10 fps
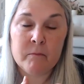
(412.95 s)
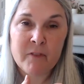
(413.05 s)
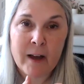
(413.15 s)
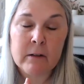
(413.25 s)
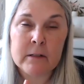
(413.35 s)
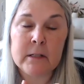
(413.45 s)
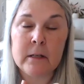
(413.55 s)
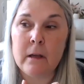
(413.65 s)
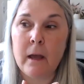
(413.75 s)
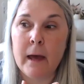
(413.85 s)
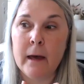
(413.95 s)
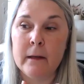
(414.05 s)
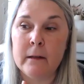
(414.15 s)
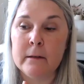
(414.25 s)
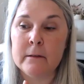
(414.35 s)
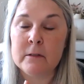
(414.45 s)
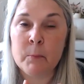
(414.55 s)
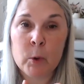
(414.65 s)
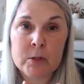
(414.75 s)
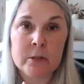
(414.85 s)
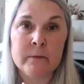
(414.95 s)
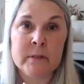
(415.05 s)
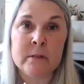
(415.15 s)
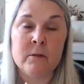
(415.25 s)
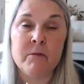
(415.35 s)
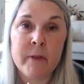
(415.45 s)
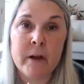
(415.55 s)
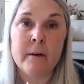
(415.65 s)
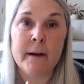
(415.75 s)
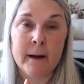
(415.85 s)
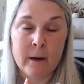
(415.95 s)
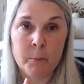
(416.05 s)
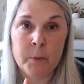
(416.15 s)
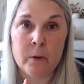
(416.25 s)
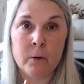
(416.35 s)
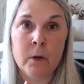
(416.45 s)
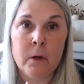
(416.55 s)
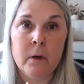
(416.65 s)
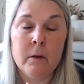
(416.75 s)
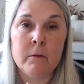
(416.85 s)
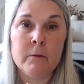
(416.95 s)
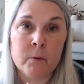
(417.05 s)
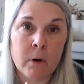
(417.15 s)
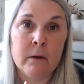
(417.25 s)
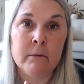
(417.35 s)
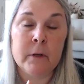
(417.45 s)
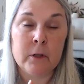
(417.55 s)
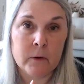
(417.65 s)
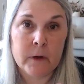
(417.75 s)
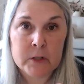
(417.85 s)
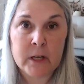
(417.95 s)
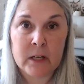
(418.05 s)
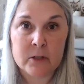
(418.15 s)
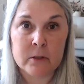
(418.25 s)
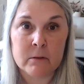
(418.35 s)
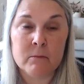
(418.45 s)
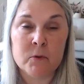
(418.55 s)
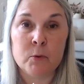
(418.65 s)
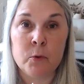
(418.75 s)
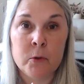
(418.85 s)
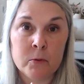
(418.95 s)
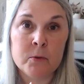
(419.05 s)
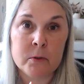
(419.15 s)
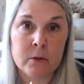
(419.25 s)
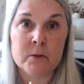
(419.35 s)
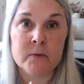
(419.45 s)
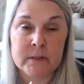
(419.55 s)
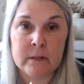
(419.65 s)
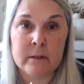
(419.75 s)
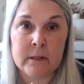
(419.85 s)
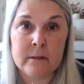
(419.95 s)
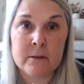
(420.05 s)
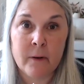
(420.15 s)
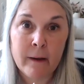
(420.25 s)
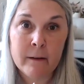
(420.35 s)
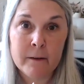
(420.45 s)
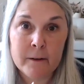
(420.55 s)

Faculty and support services are there to help you thrive in your education. So use those facilities, okay?